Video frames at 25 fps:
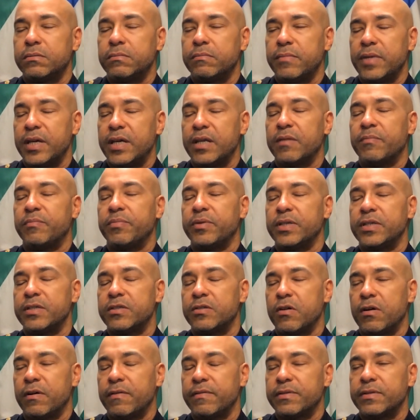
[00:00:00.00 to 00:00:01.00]
being a police
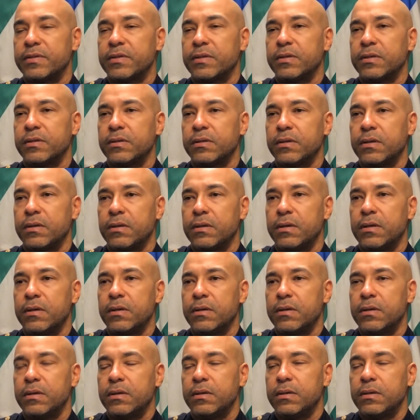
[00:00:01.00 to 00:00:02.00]
officer
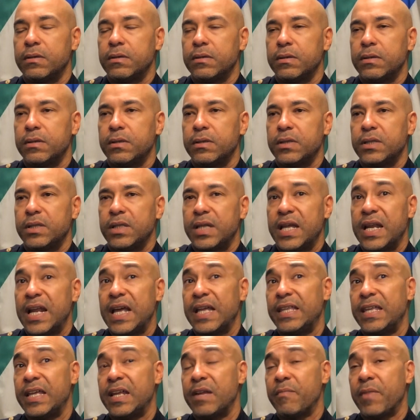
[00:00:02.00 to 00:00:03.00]
than I
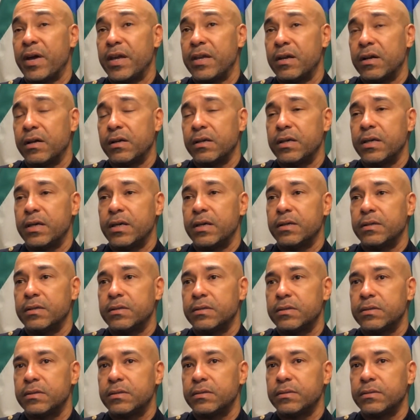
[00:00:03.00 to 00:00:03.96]
did in my younger years.